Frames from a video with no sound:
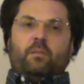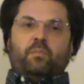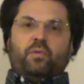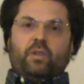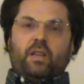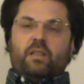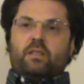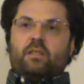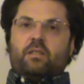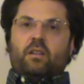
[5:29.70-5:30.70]

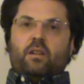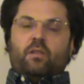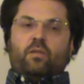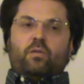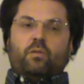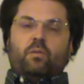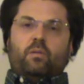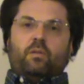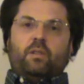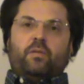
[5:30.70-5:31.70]
priests,
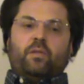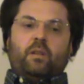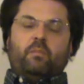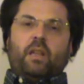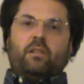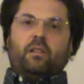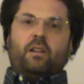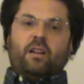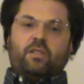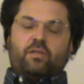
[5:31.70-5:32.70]
through different mental
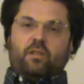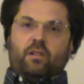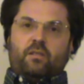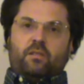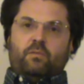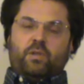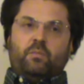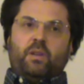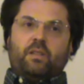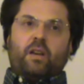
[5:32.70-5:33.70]
constructs, which
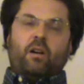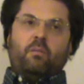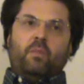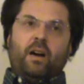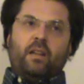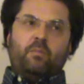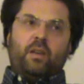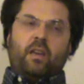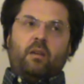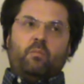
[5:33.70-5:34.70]
means our mind
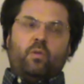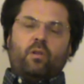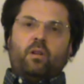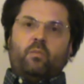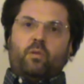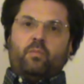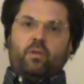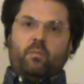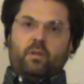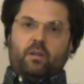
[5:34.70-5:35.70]
became more and more
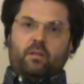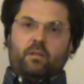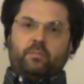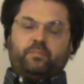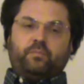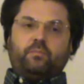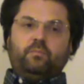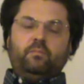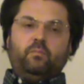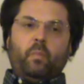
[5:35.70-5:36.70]
prominent.
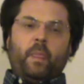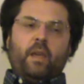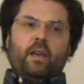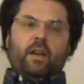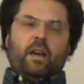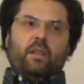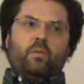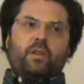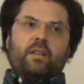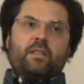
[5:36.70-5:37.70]
And
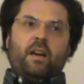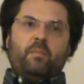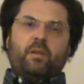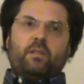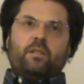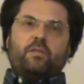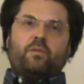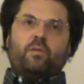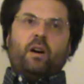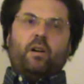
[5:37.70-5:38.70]
what has happened is
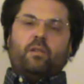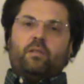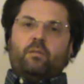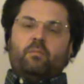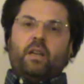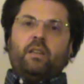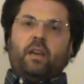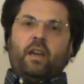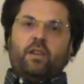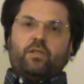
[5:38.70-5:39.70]
throughout many
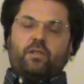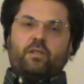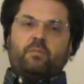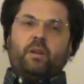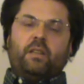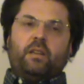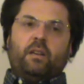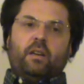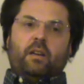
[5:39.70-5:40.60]
ages, many